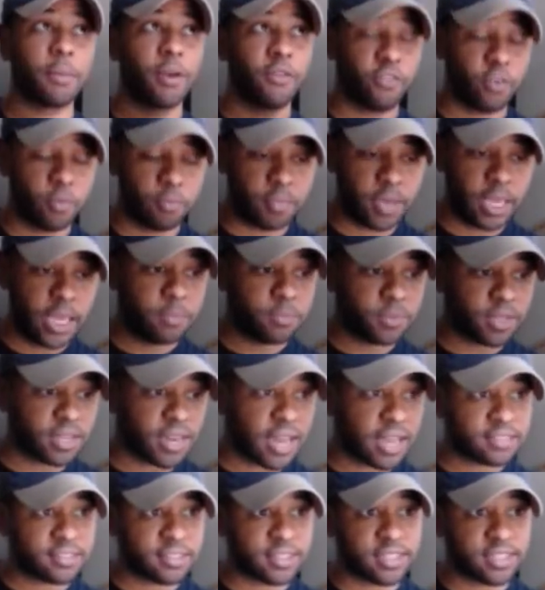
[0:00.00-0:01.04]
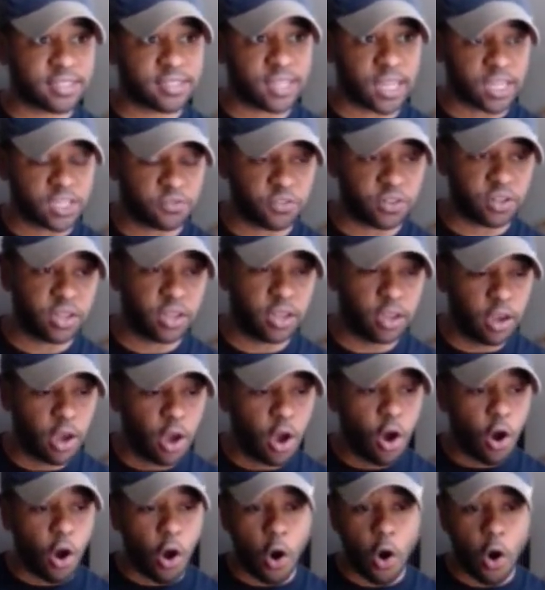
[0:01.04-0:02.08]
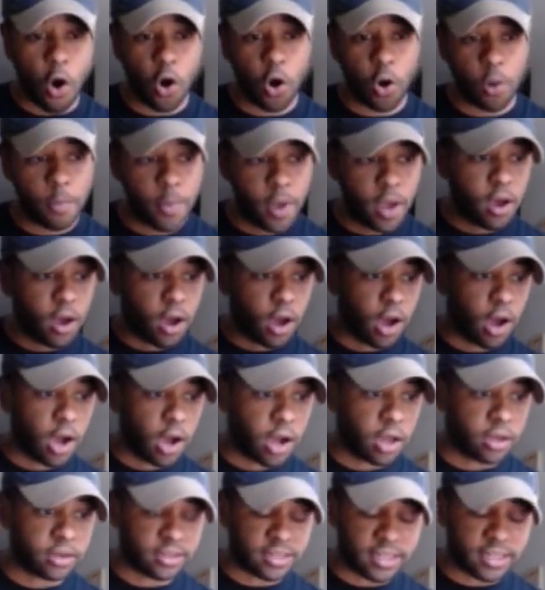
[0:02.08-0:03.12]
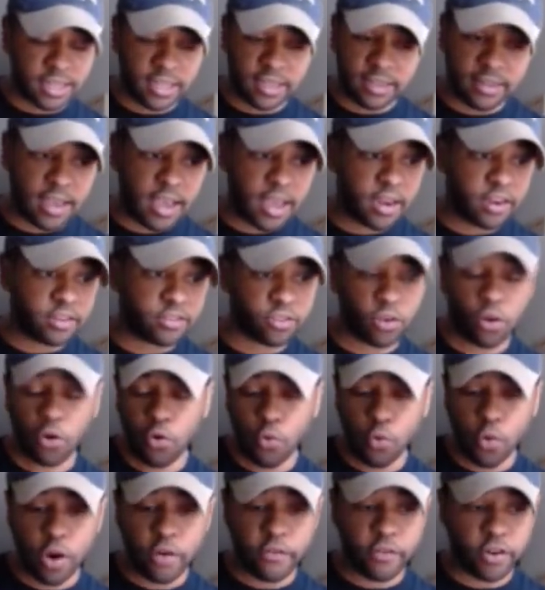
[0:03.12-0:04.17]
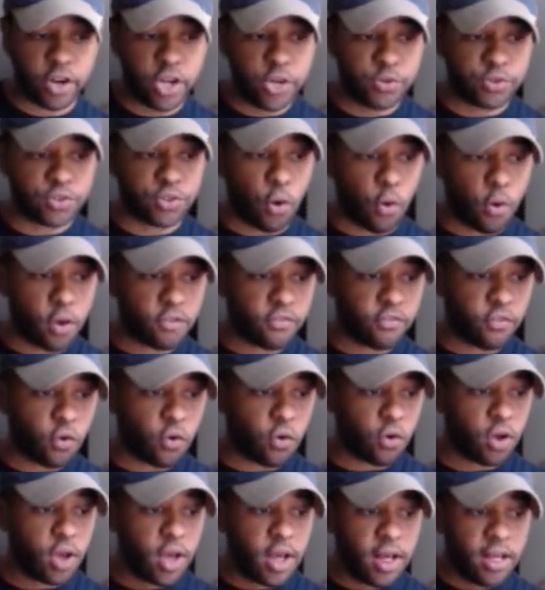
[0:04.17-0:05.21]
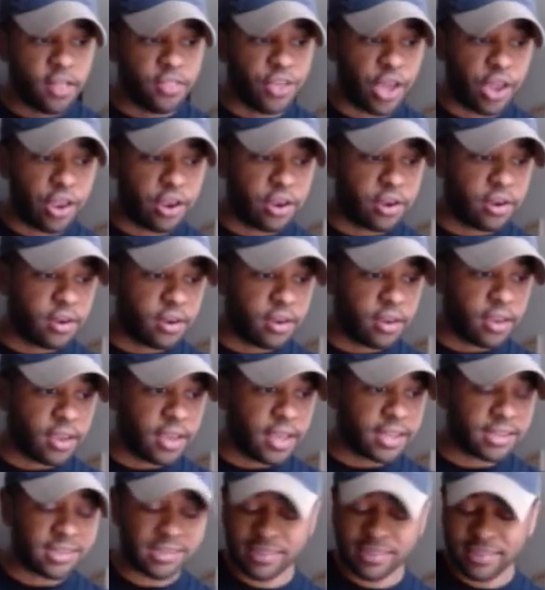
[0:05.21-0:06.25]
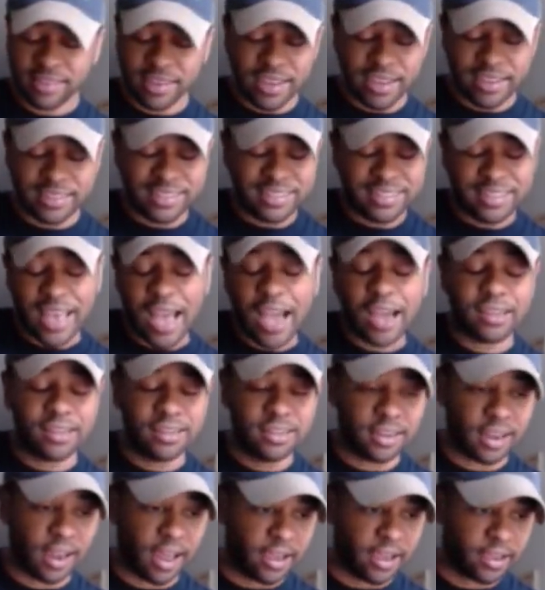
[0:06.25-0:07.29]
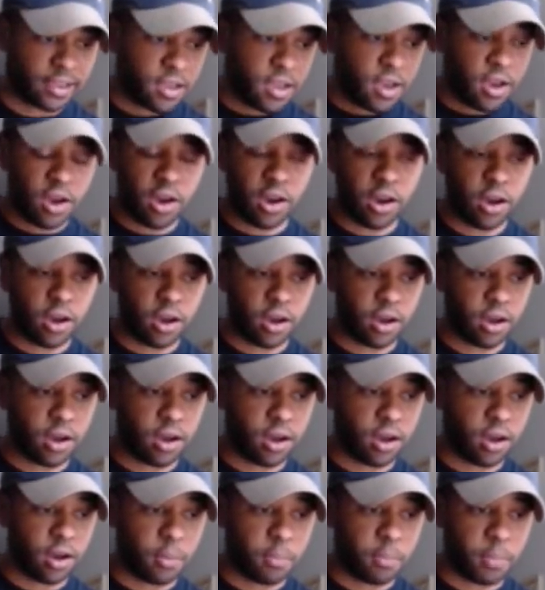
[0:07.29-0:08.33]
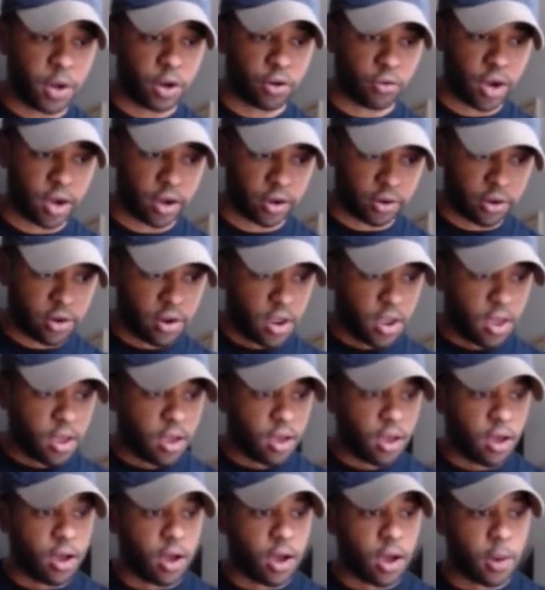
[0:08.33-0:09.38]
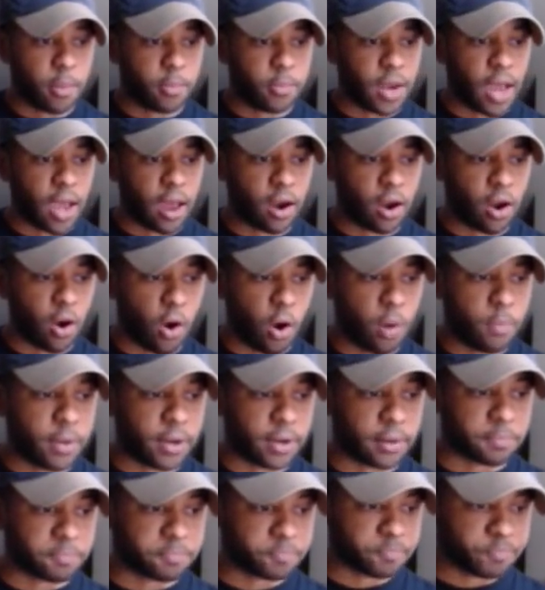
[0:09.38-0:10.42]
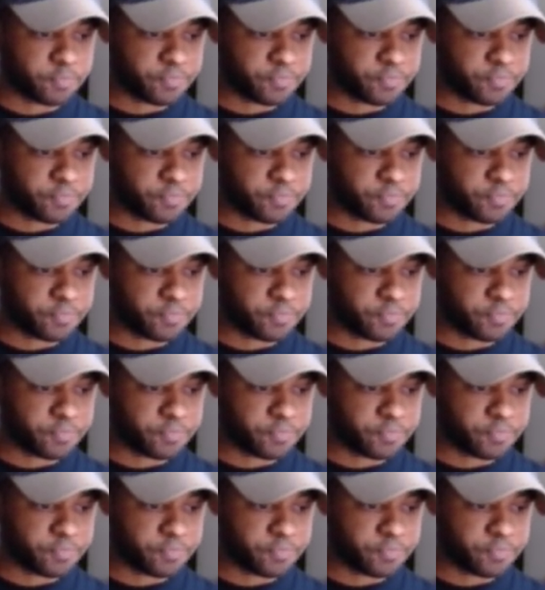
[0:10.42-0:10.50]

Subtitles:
If Khabib did not successfully harm Dylan Dennis or whoever he was going for, then it's exactly like McGregor not harming